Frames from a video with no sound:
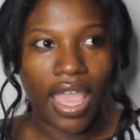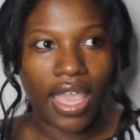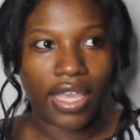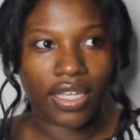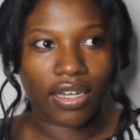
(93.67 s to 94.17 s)

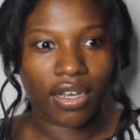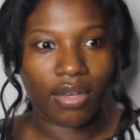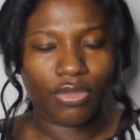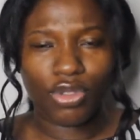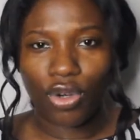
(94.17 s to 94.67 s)
and
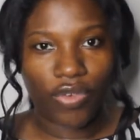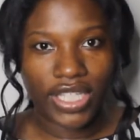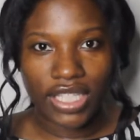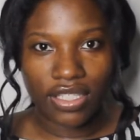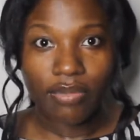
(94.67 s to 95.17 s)

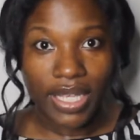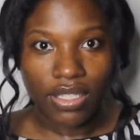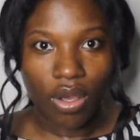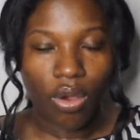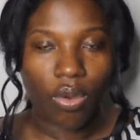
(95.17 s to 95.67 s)
racism
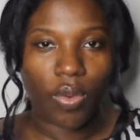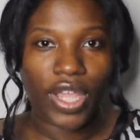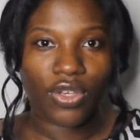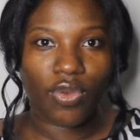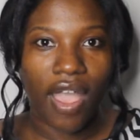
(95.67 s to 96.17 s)
as a whole,
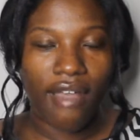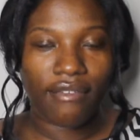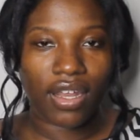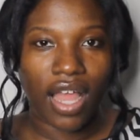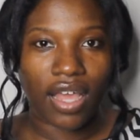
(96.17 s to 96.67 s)
where you have
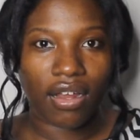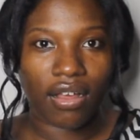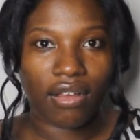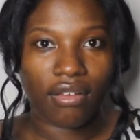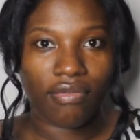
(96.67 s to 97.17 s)
a lot
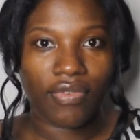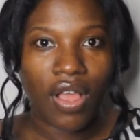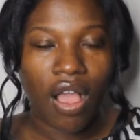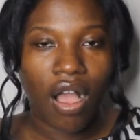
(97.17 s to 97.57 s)
of